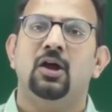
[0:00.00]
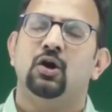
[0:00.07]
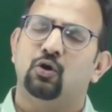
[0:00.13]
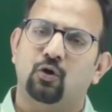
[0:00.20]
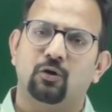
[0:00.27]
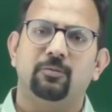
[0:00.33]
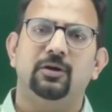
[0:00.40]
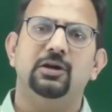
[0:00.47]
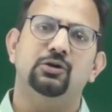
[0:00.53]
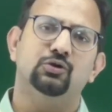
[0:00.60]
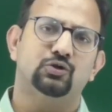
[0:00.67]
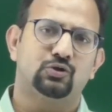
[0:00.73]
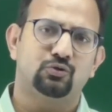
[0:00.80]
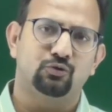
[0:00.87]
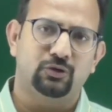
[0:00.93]
normally
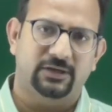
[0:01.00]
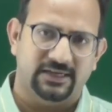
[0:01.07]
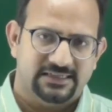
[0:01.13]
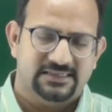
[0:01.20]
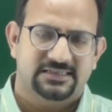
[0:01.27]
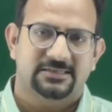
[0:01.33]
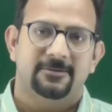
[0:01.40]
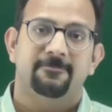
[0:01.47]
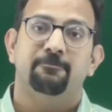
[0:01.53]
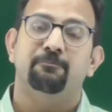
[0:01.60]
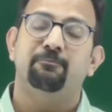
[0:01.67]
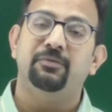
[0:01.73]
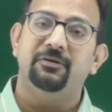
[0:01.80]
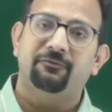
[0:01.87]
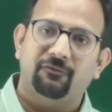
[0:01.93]
used to test
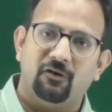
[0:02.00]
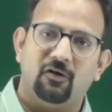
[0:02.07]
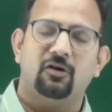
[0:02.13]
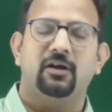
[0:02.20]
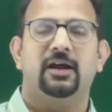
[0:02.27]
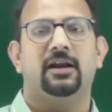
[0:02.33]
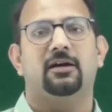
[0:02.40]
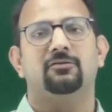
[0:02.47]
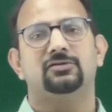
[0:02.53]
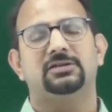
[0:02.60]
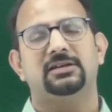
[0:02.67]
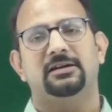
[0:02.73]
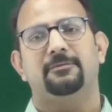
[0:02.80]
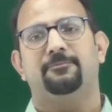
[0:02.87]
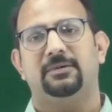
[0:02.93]
before
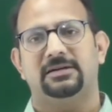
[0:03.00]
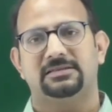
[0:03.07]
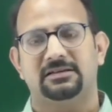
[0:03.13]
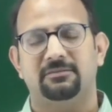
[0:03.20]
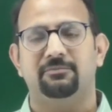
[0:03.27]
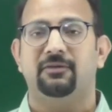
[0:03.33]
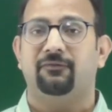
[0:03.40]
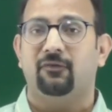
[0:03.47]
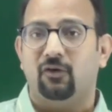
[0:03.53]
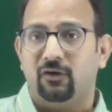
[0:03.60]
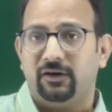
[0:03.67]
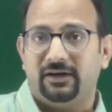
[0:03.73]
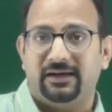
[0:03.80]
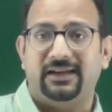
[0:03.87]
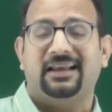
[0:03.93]
announcing a person,
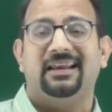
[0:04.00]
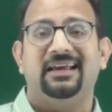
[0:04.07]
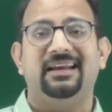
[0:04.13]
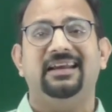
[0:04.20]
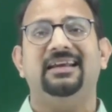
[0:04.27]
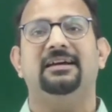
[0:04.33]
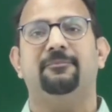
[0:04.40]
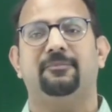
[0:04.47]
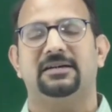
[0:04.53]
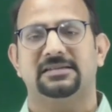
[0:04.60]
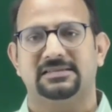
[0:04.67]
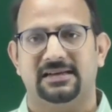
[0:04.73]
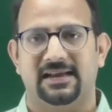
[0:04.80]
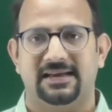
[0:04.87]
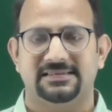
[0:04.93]
before declaring a
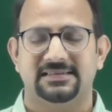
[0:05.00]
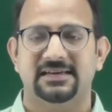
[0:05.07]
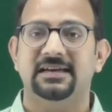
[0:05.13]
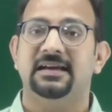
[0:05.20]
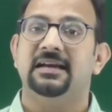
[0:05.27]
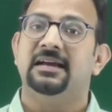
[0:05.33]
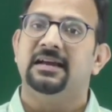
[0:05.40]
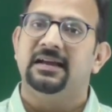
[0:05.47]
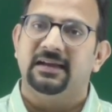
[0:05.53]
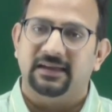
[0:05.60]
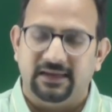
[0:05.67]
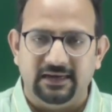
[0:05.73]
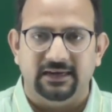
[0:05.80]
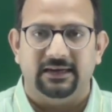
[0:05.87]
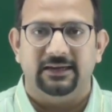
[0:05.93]
person as a
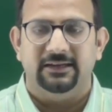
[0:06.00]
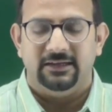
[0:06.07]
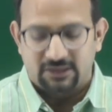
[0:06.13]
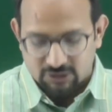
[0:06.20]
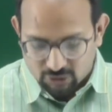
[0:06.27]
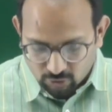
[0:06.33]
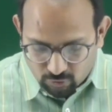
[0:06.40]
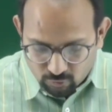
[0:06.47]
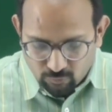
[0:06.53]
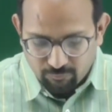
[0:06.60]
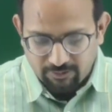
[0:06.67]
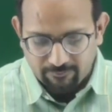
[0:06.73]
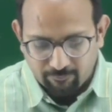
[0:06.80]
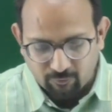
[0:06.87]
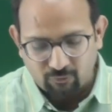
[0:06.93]
guilty. So
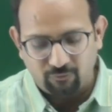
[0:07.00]
to be